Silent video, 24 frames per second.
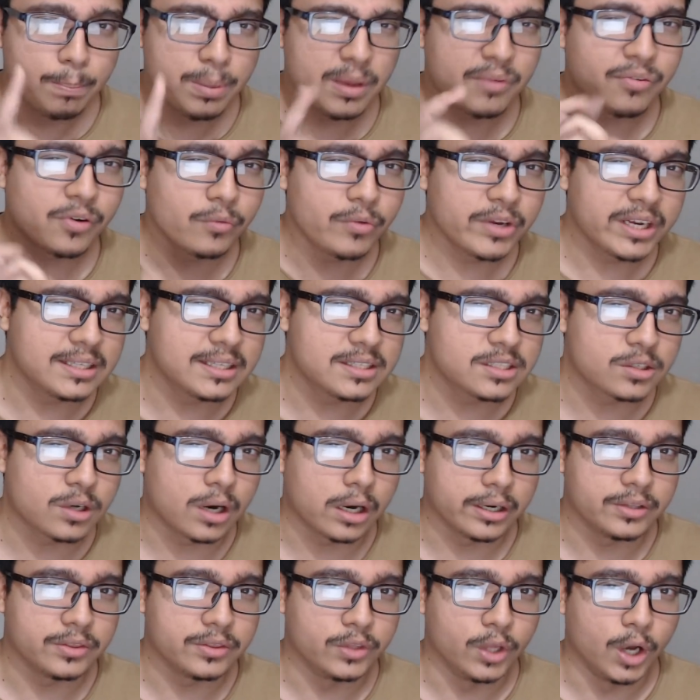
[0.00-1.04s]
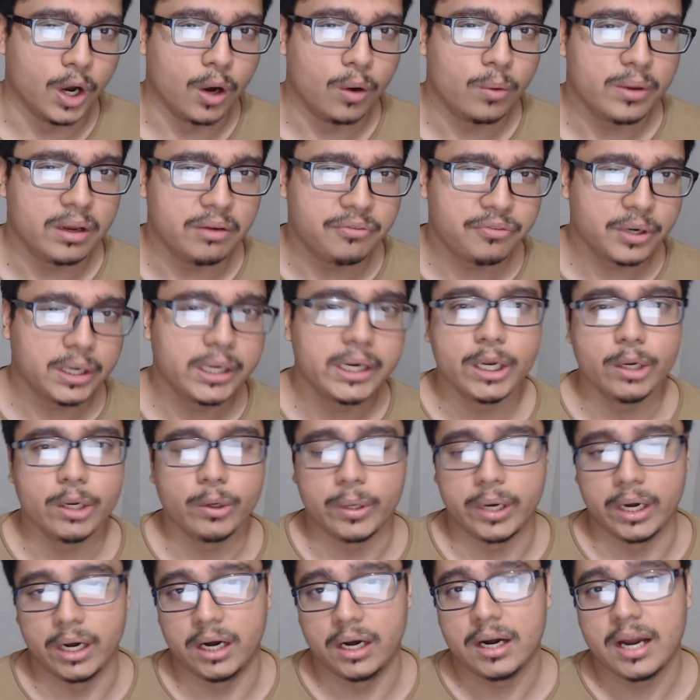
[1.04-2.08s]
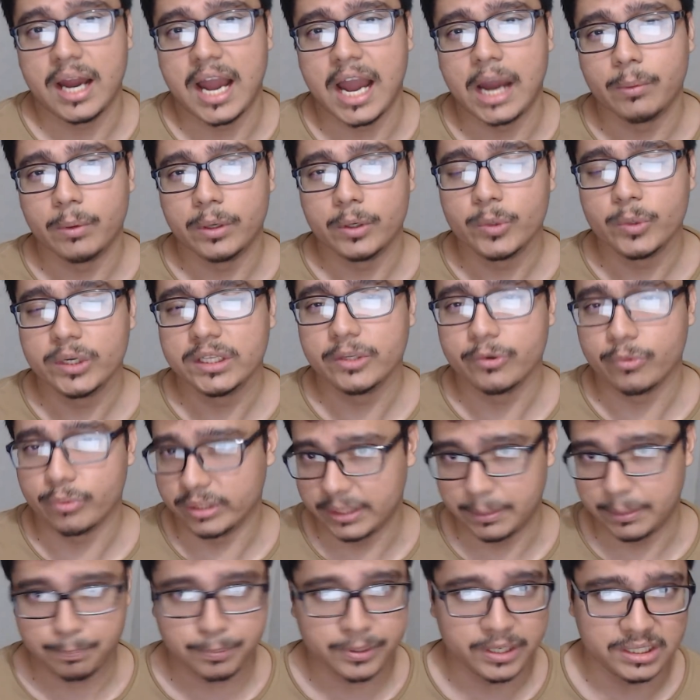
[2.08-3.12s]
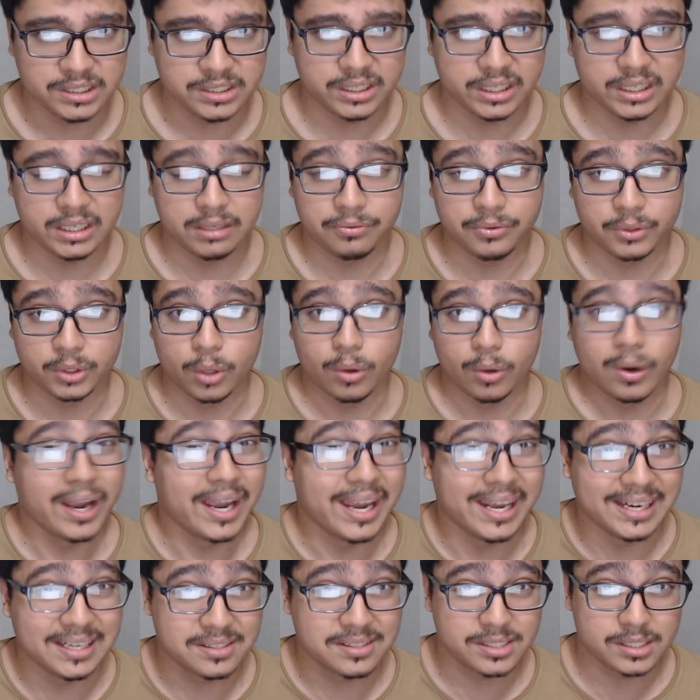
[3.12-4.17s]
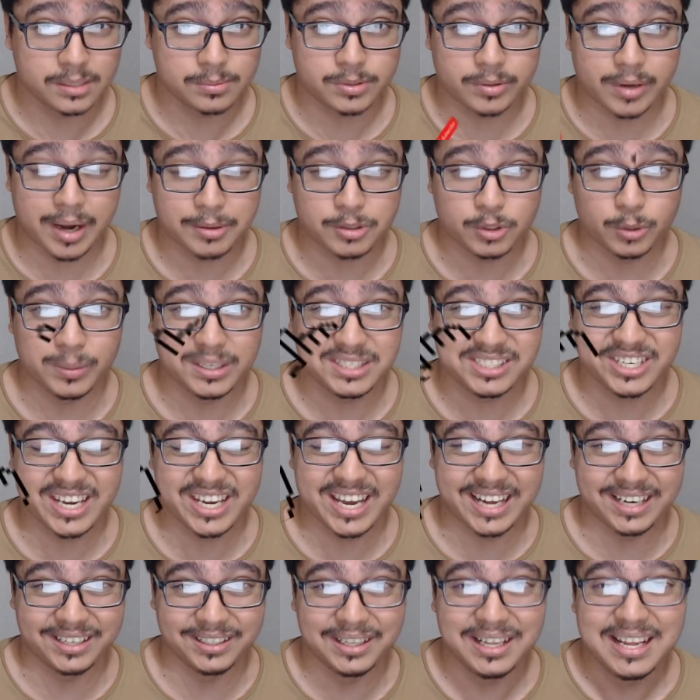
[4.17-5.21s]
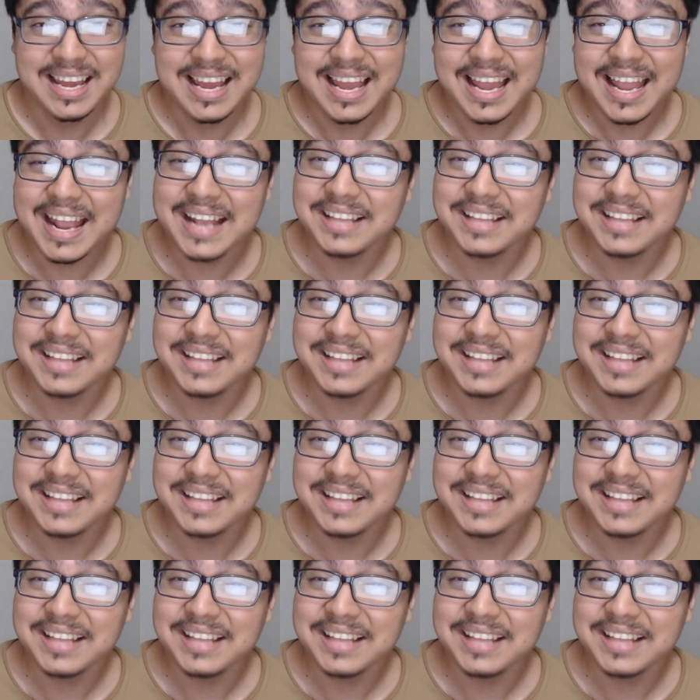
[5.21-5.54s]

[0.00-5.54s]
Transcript: Before we get started though, if you're new here, I would really, really appreciate if you go ahead and subscribe to my channel,